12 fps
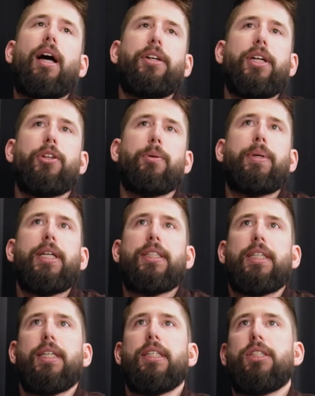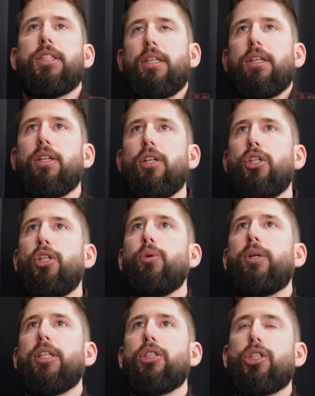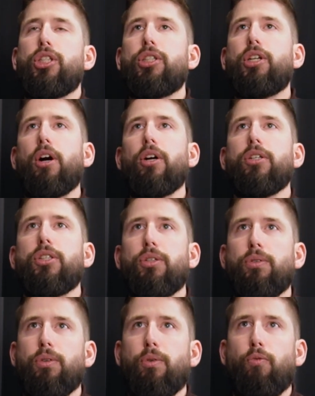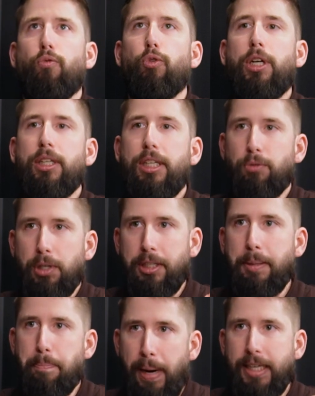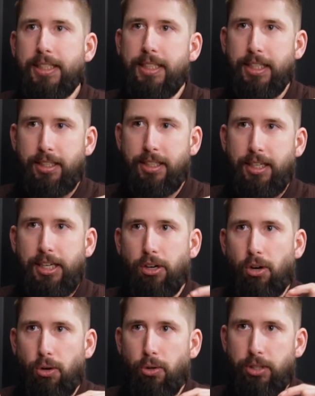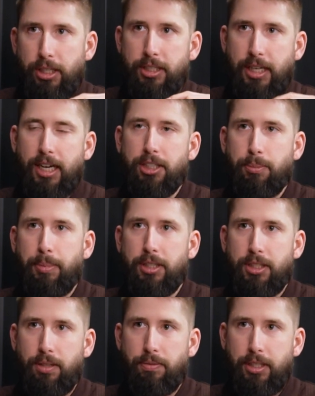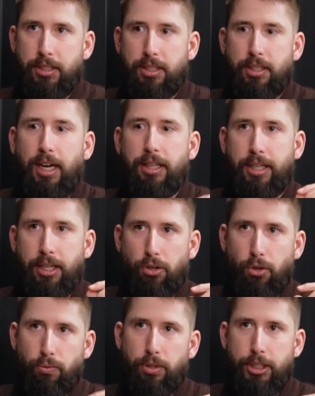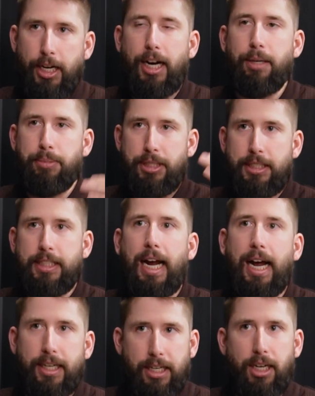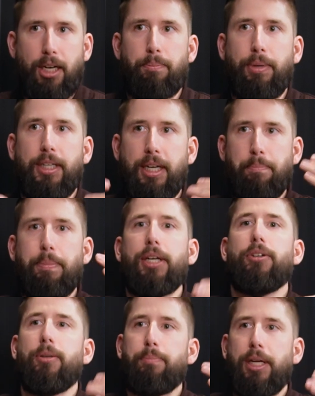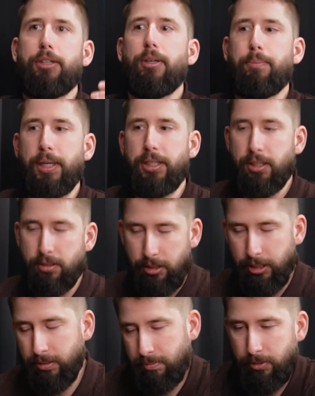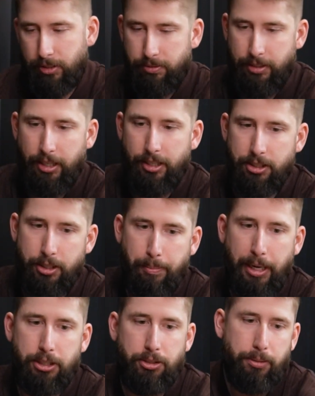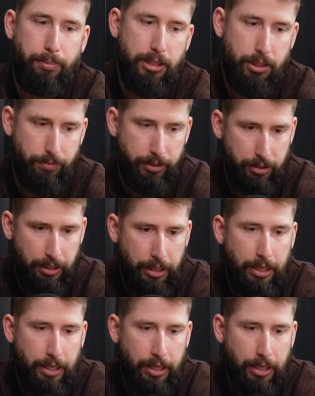Another piece is you can start really, really basic in all these aspects of it, and then over time stack up and get better and better and better. Well, that is the mastery piece of it.